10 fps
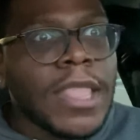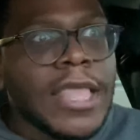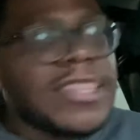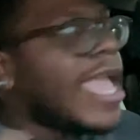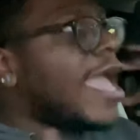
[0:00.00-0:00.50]

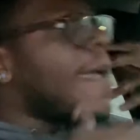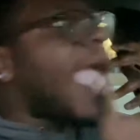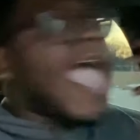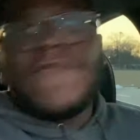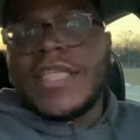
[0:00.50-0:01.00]
then
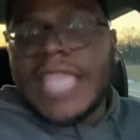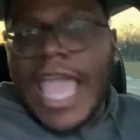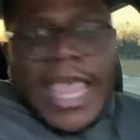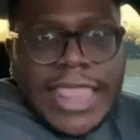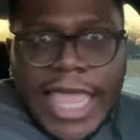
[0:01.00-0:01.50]

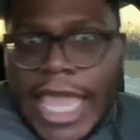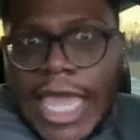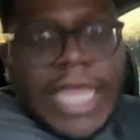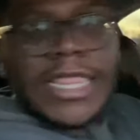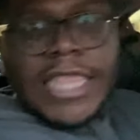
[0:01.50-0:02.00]

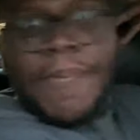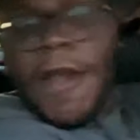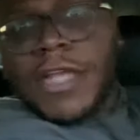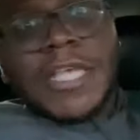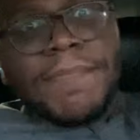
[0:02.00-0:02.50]
evidently the
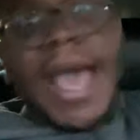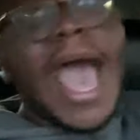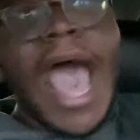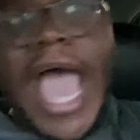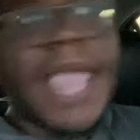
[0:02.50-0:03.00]
person
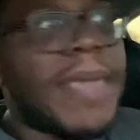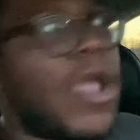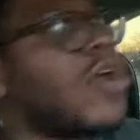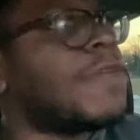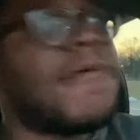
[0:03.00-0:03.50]
behind me
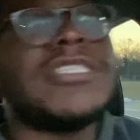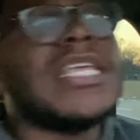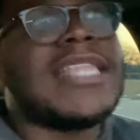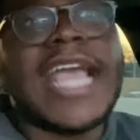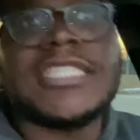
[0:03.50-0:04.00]
or the
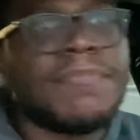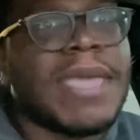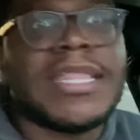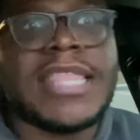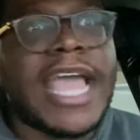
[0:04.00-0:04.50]
person next to
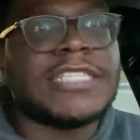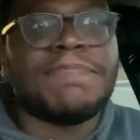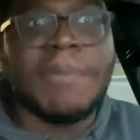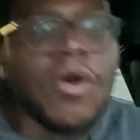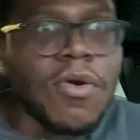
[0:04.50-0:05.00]
me in the next
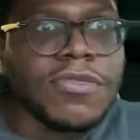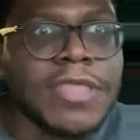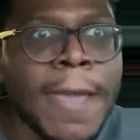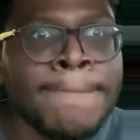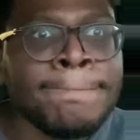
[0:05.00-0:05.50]
booth,
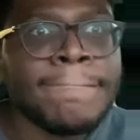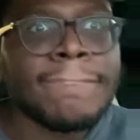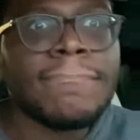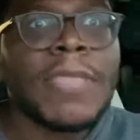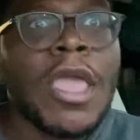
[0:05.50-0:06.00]

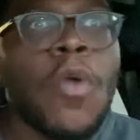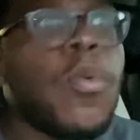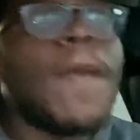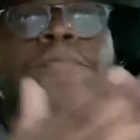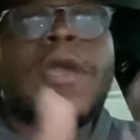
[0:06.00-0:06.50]

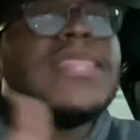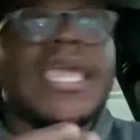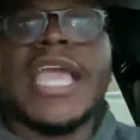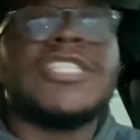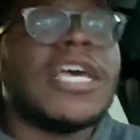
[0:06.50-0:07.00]
we're
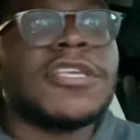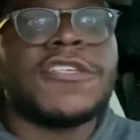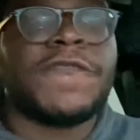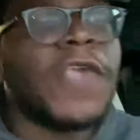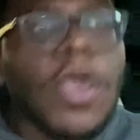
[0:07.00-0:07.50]
breathing each other's
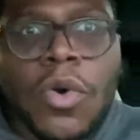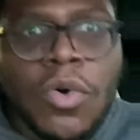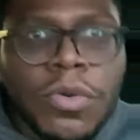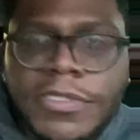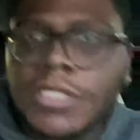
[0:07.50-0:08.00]

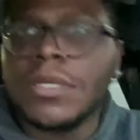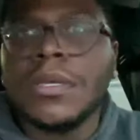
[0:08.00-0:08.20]
fumes.